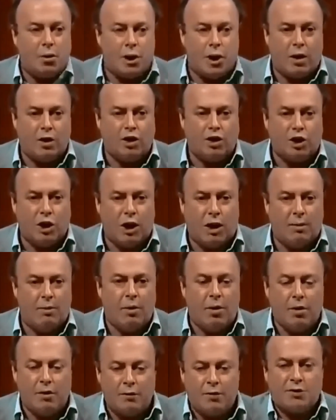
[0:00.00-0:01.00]
without
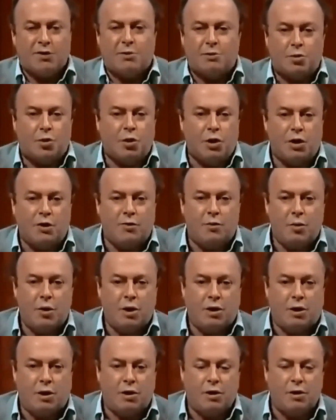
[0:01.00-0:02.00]
shame, for suborning of
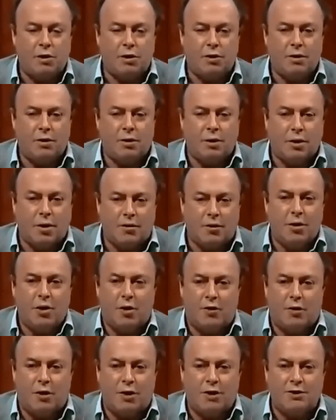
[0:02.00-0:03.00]
murder of a
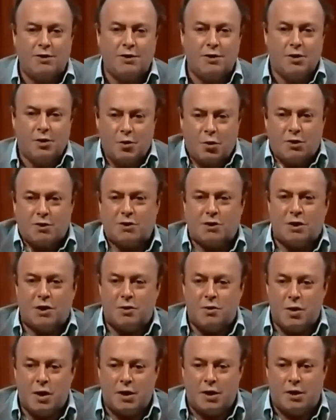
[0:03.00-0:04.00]
novelist who wasn't
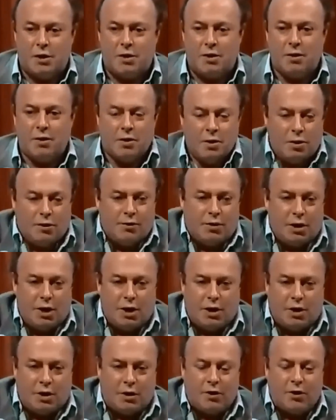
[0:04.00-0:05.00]
an Iranian, who lived in
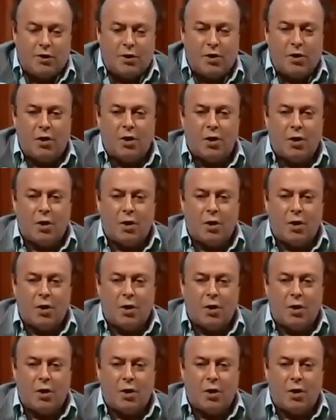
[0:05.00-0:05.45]
England.